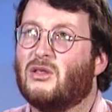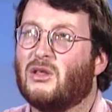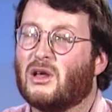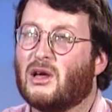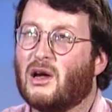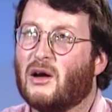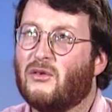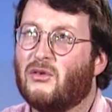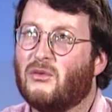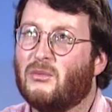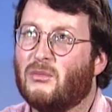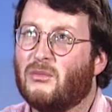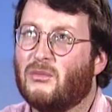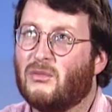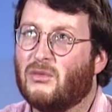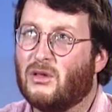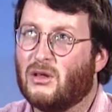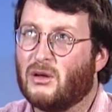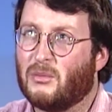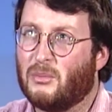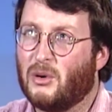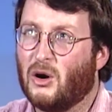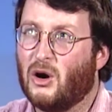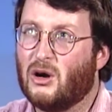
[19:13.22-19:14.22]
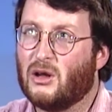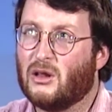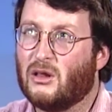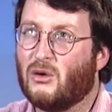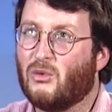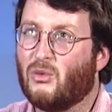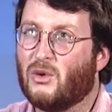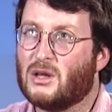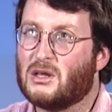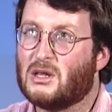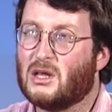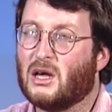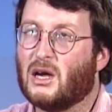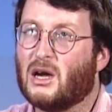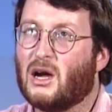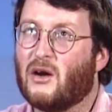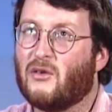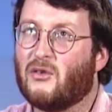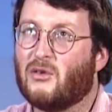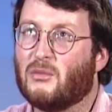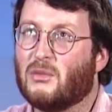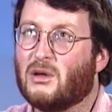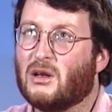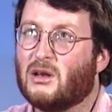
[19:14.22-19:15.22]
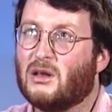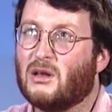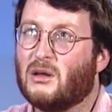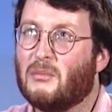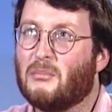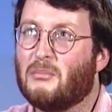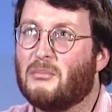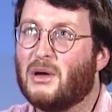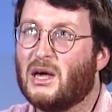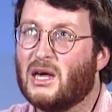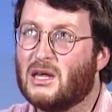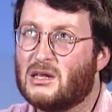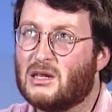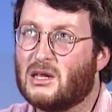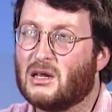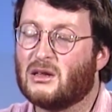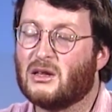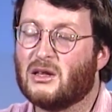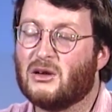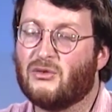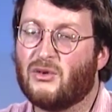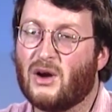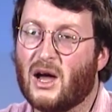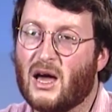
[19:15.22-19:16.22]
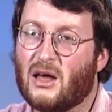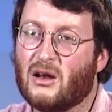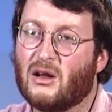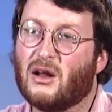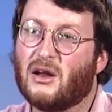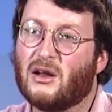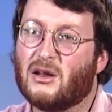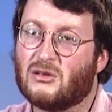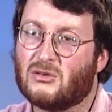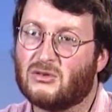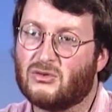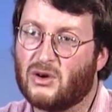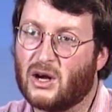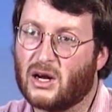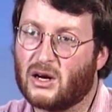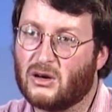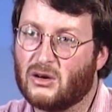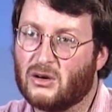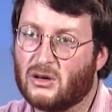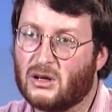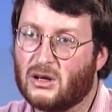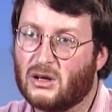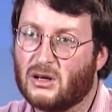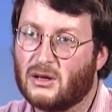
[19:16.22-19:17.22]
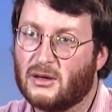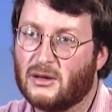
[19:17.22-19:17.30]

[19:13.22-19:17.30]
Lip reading: the party that was in government, basically ran on its record.